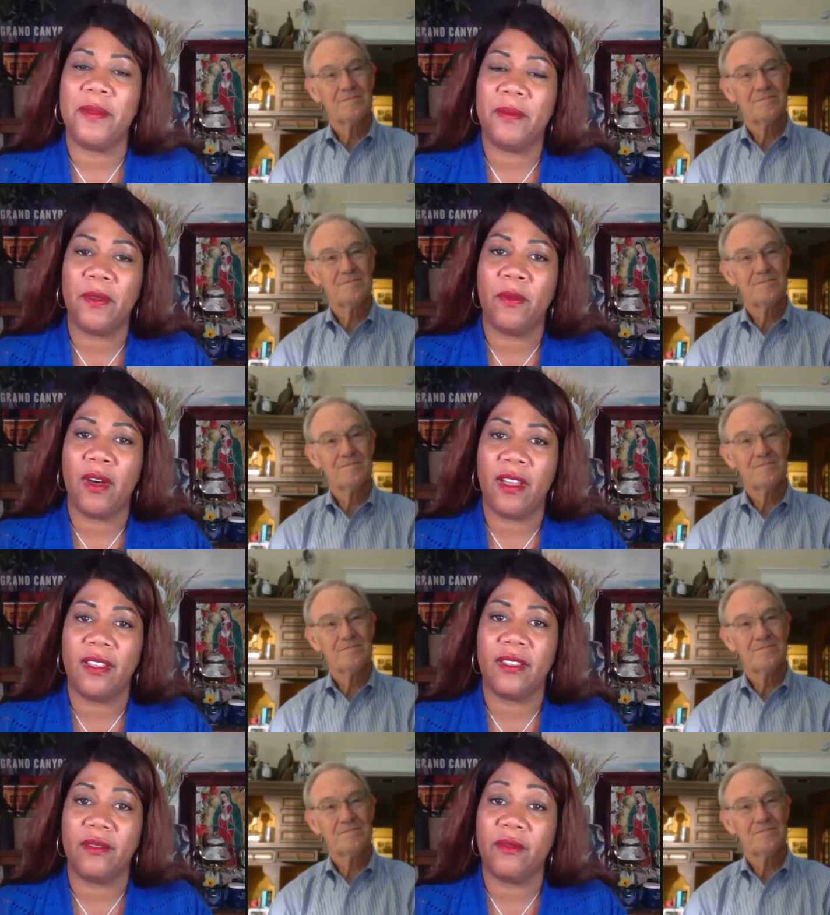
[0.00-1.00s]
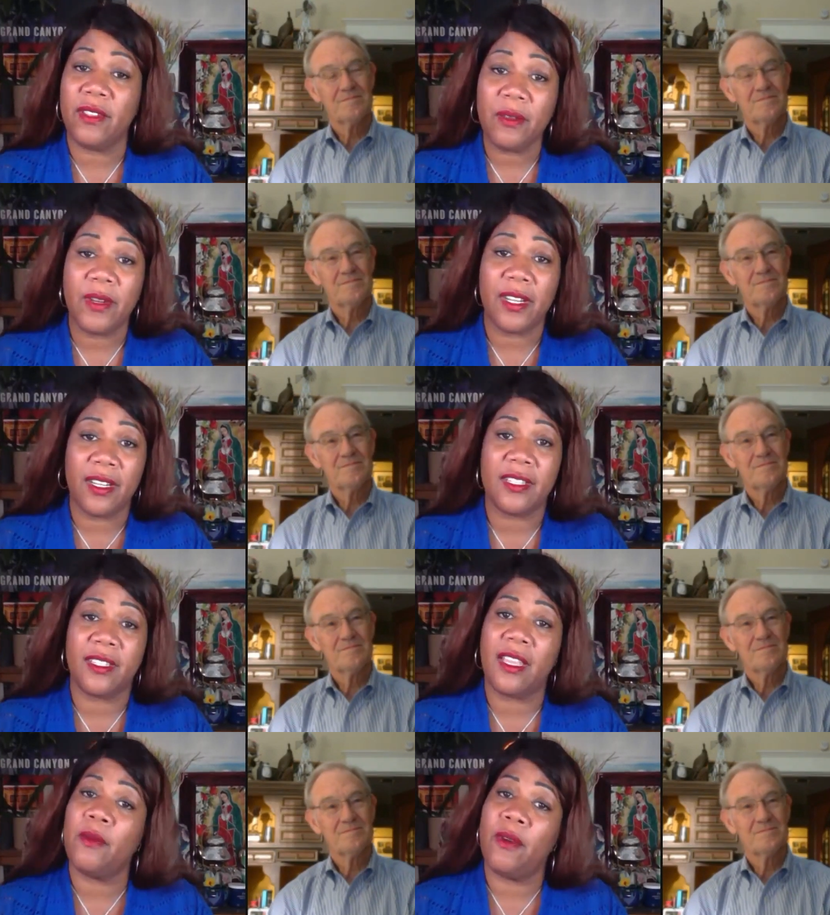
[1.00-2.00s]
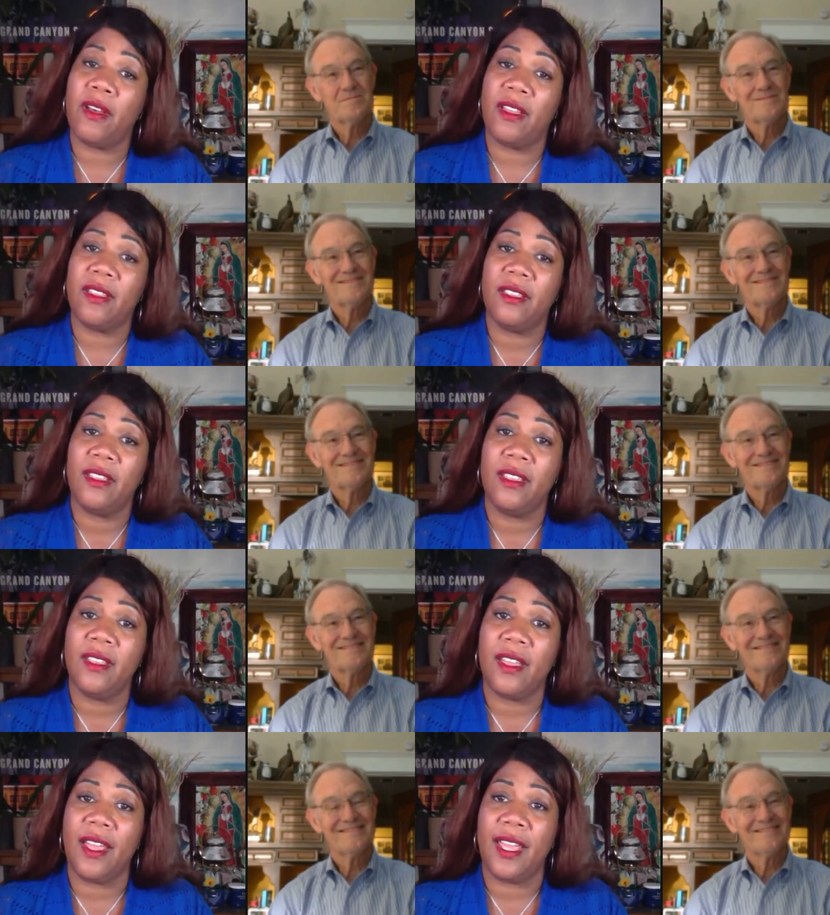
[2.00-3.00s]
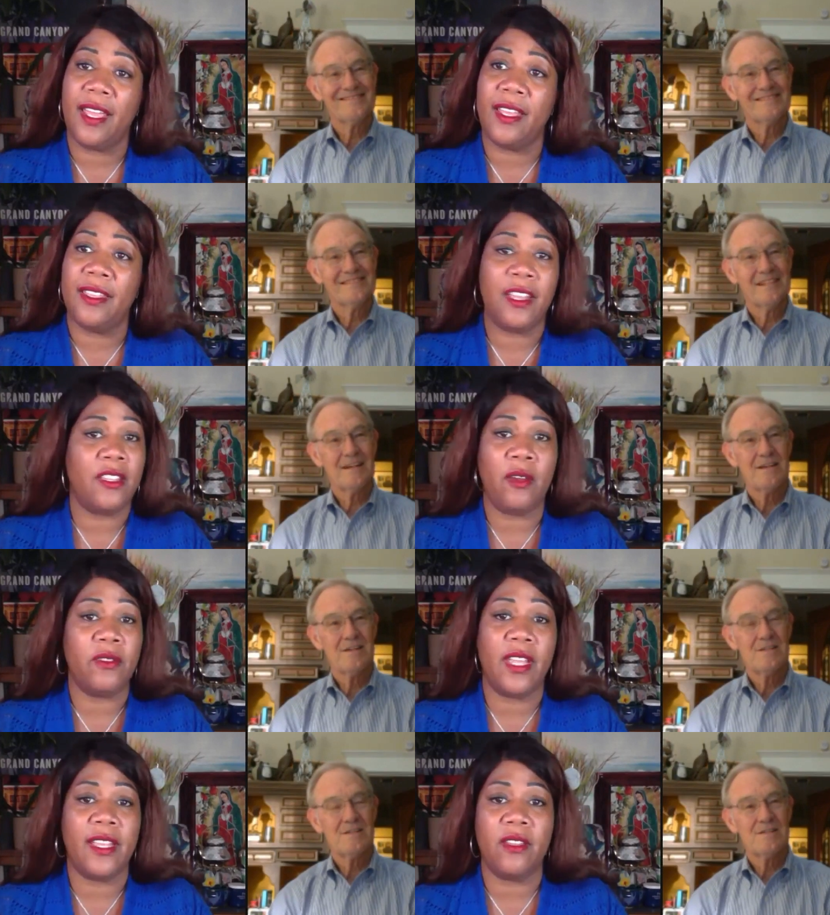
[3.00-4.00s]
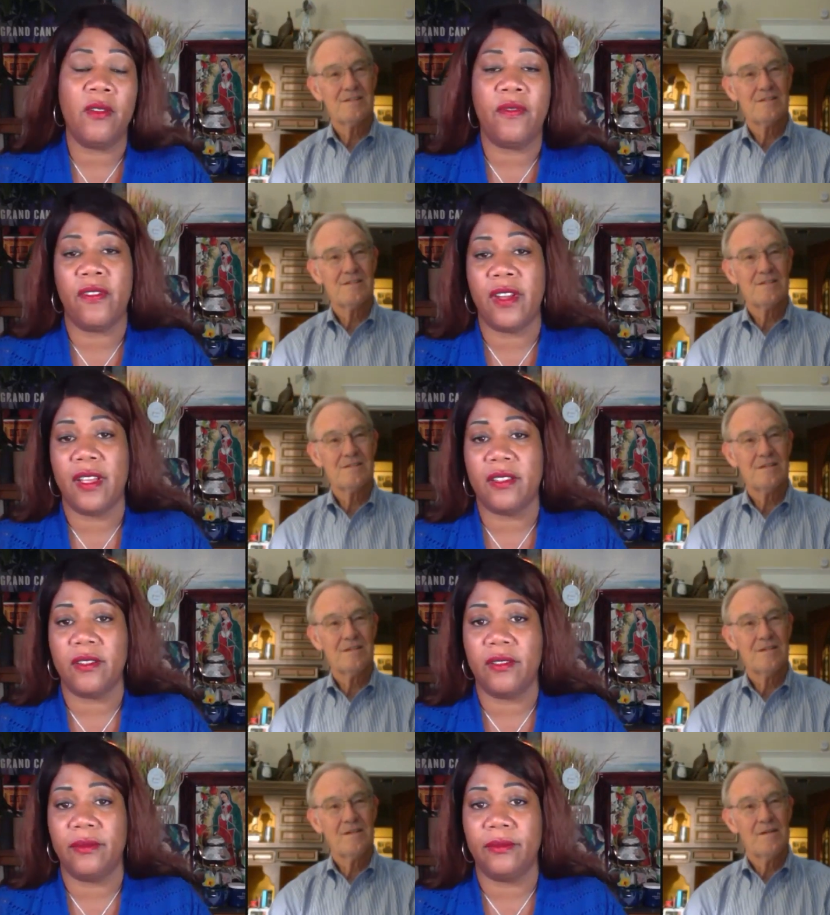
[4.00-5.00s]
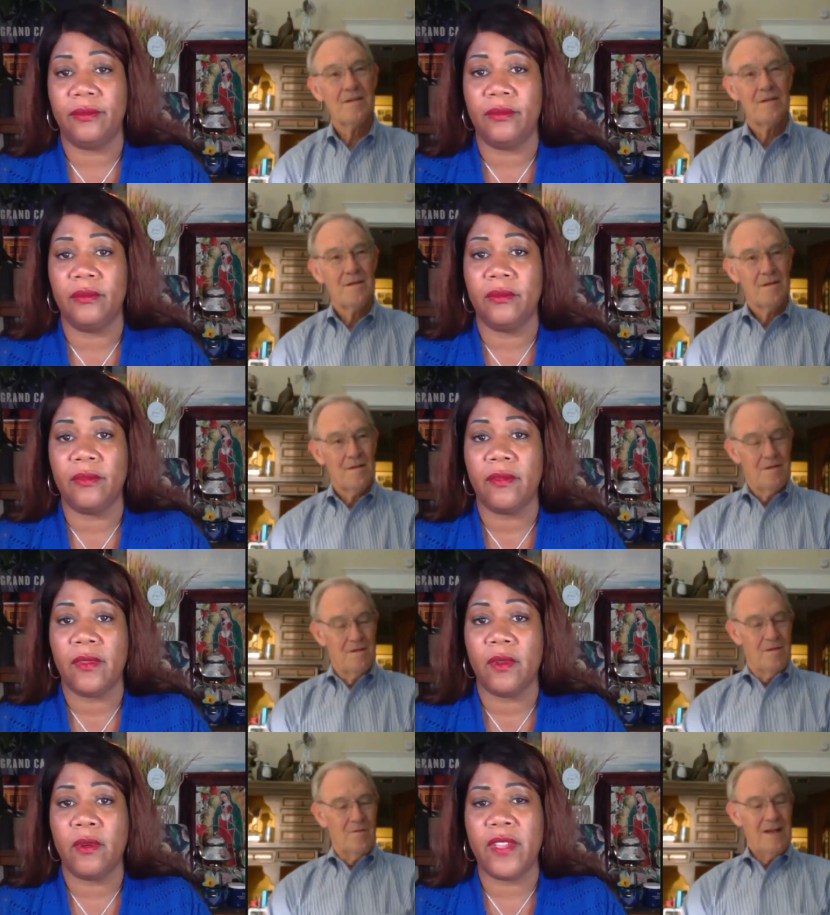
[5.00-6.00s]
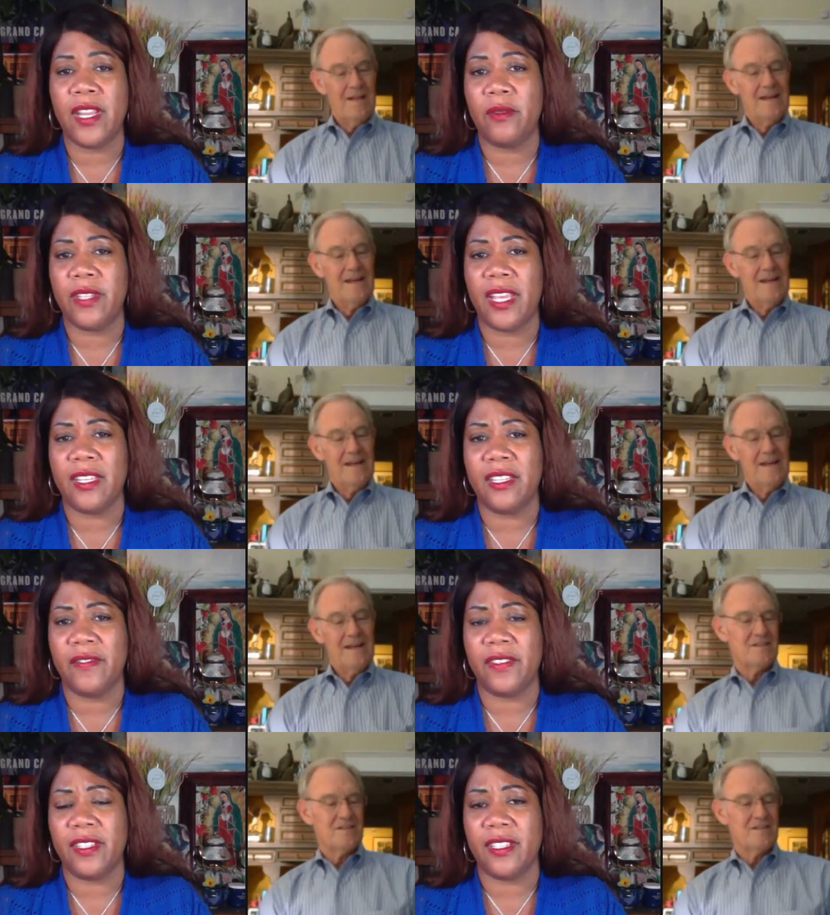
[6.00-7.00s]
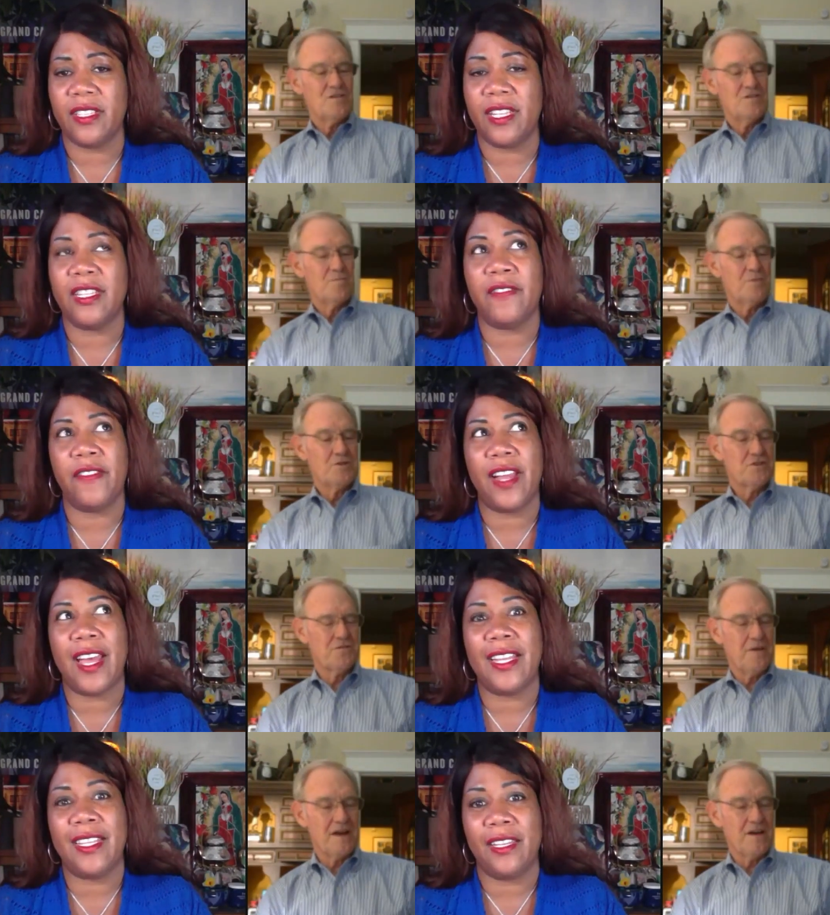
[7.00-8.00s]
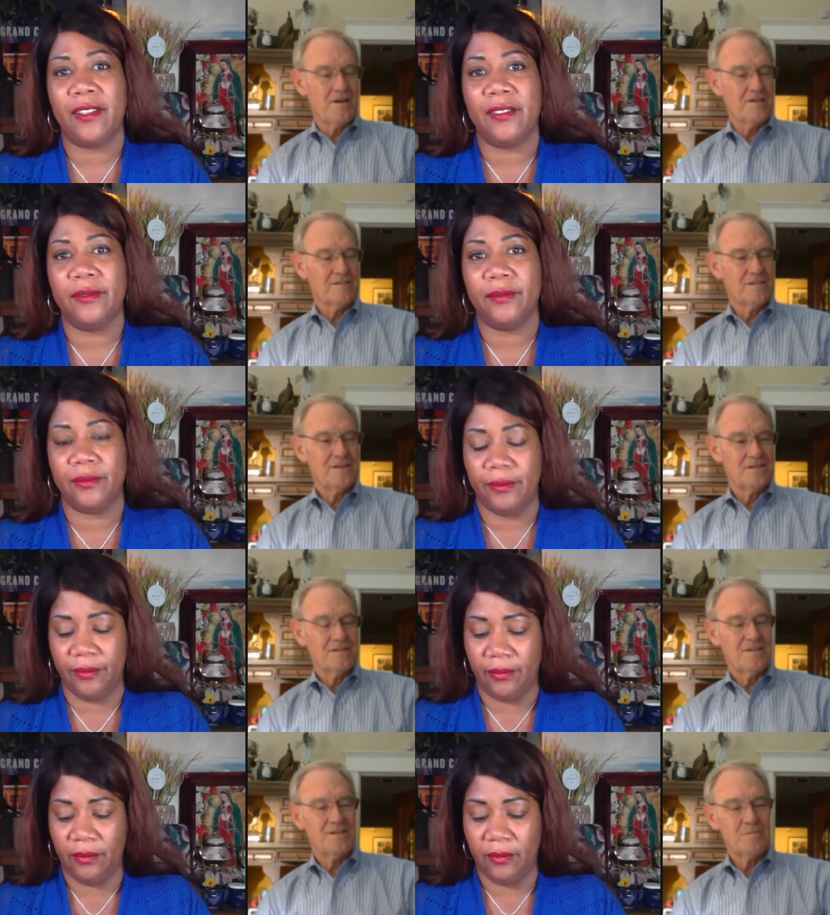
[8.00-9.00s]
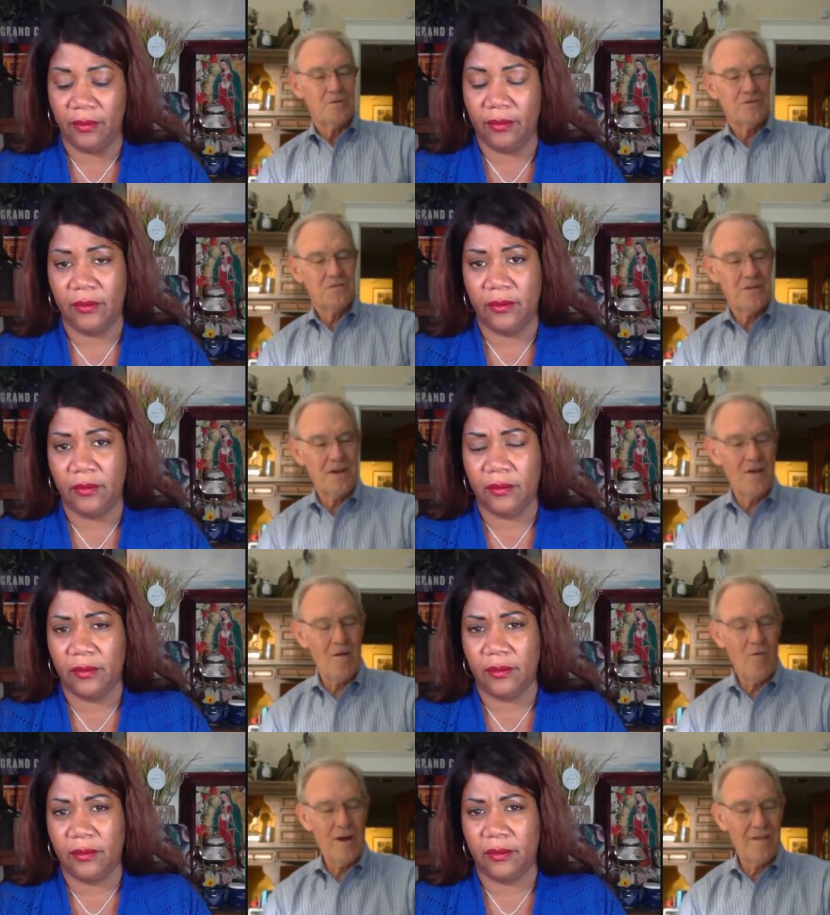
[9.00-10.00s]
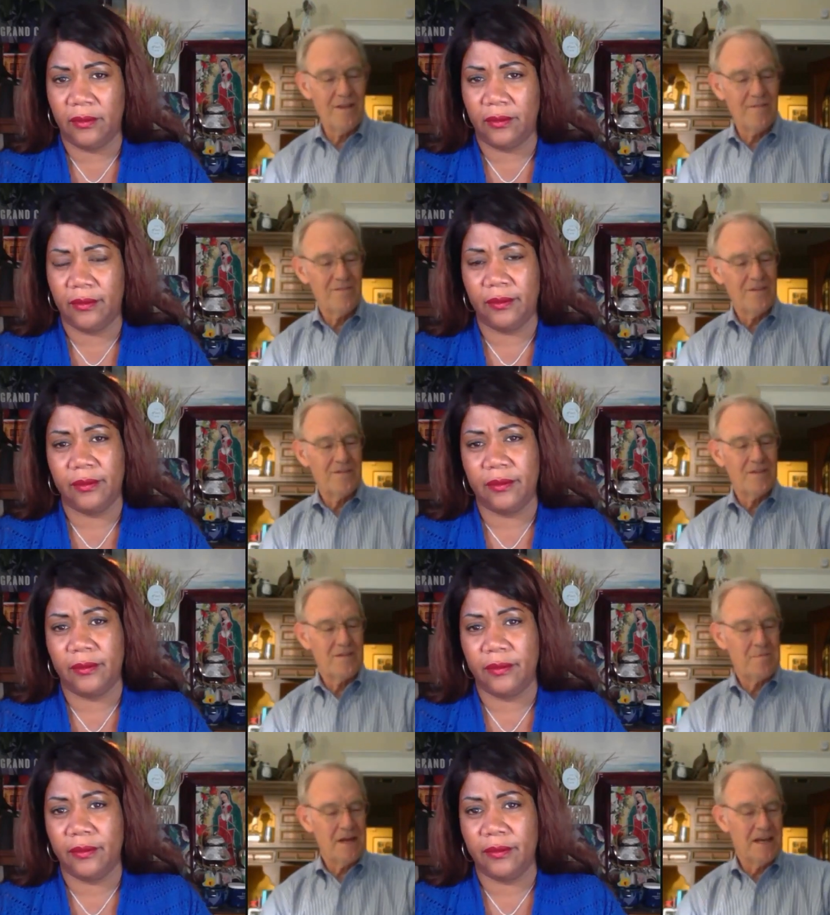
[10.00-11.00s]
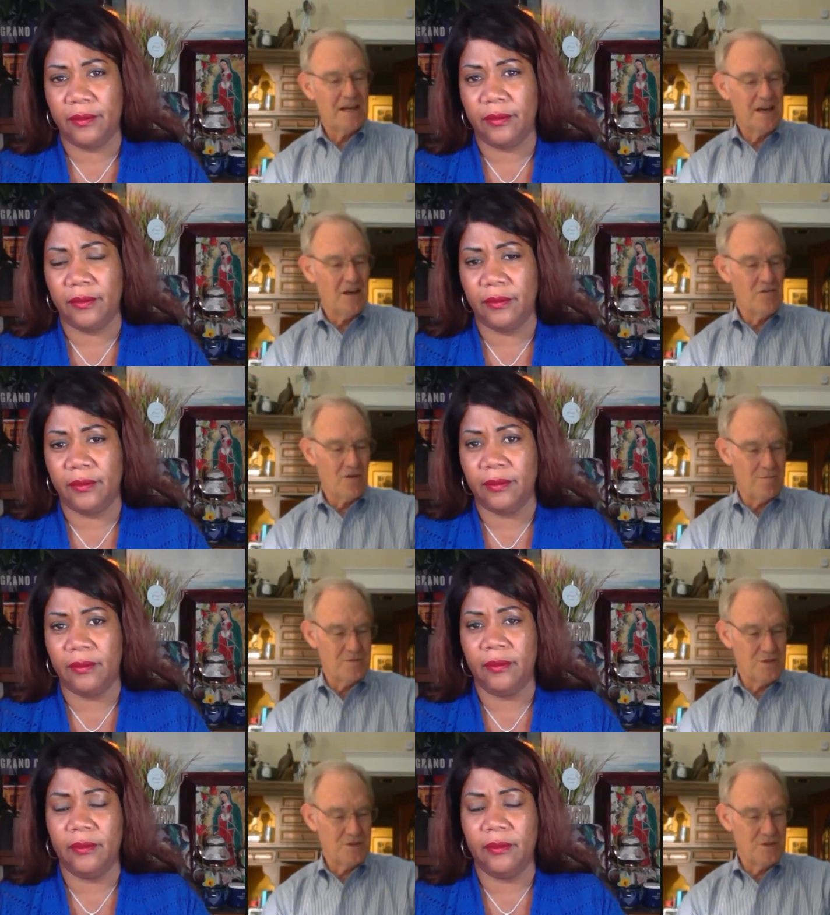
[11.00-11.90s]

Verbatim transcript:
Speaker 1: people want really what it is that they want, and they don't take no for an answer,
Speaker 2: or no, they don't take different the different. Put you put your finger on one of the the, the big conundrums.